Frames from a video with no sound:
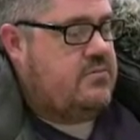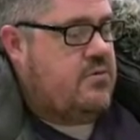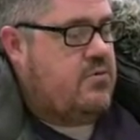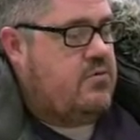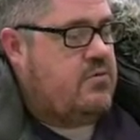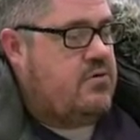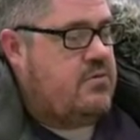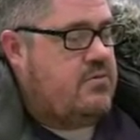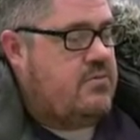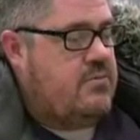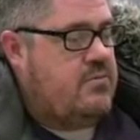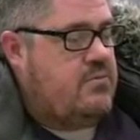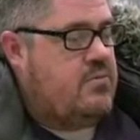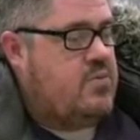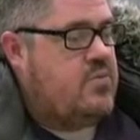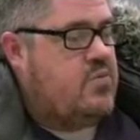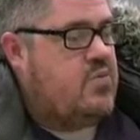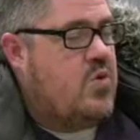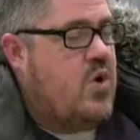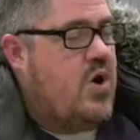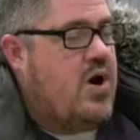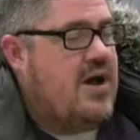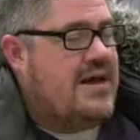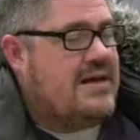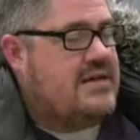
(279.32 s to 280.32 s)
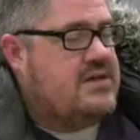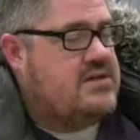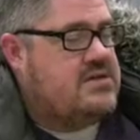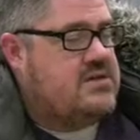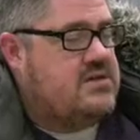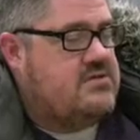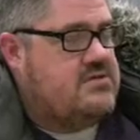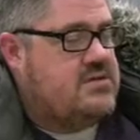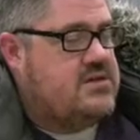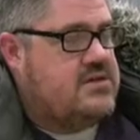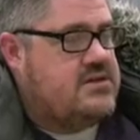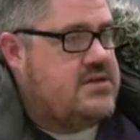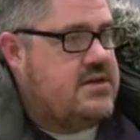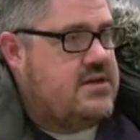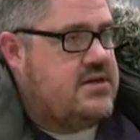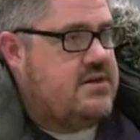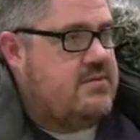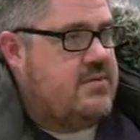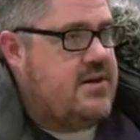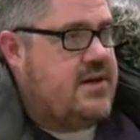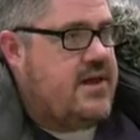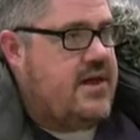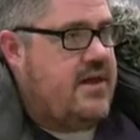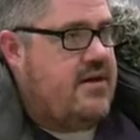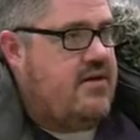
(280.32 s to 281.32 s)
Morecambe and He's used to
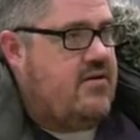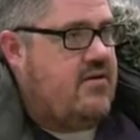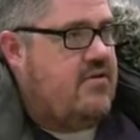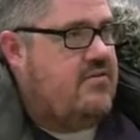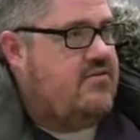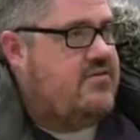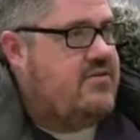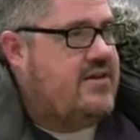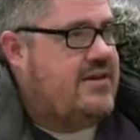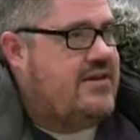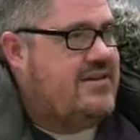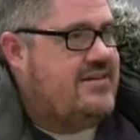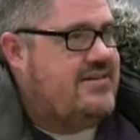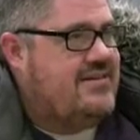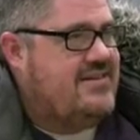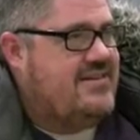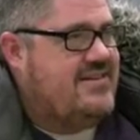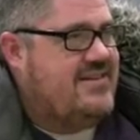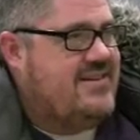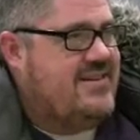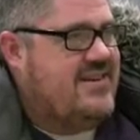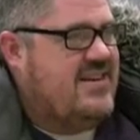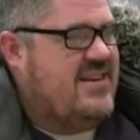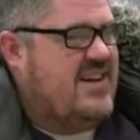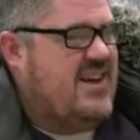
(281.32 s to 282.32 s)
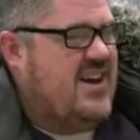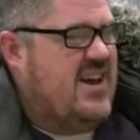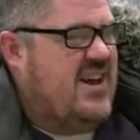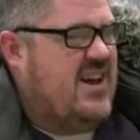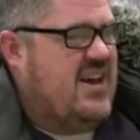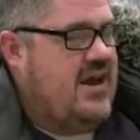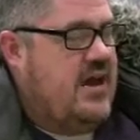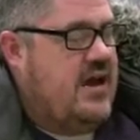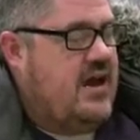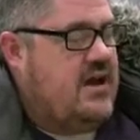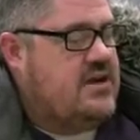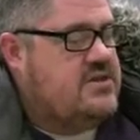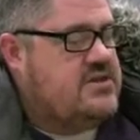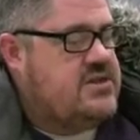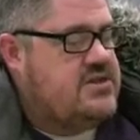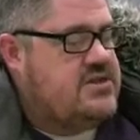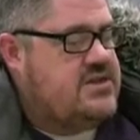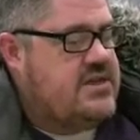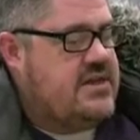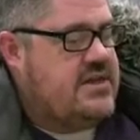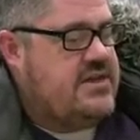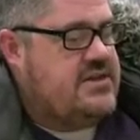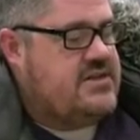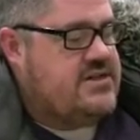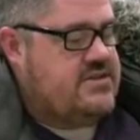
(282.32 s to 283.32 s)
take an account of him. I
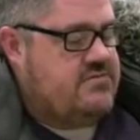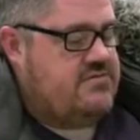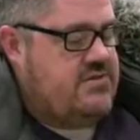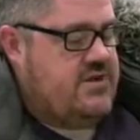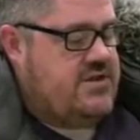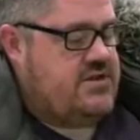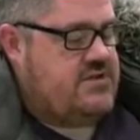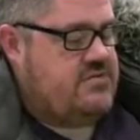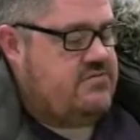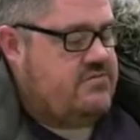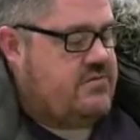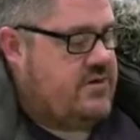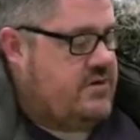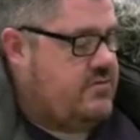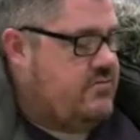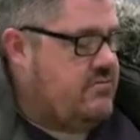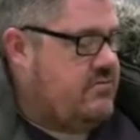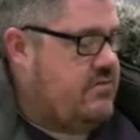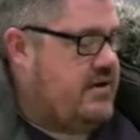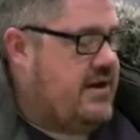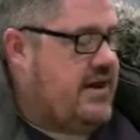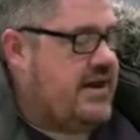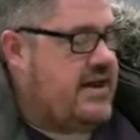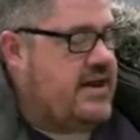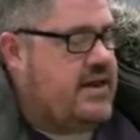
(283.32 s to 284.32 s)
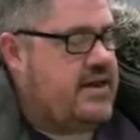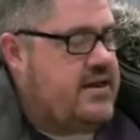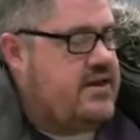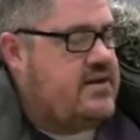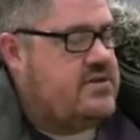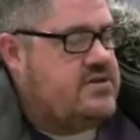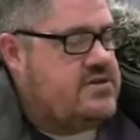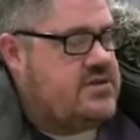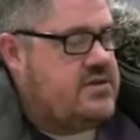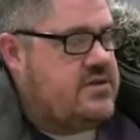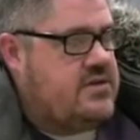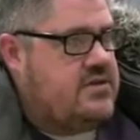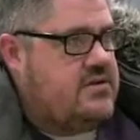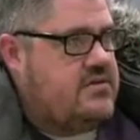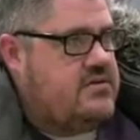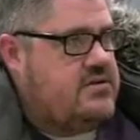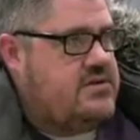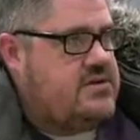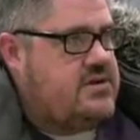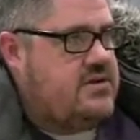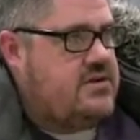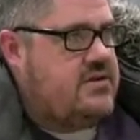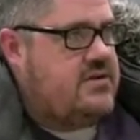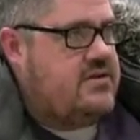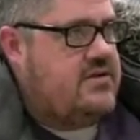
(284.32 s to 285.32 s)
just he's a he's a real link to
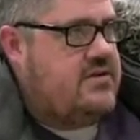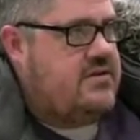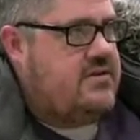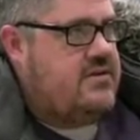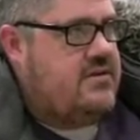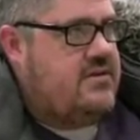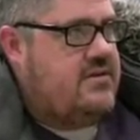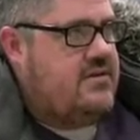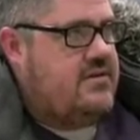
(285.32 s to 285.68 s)
to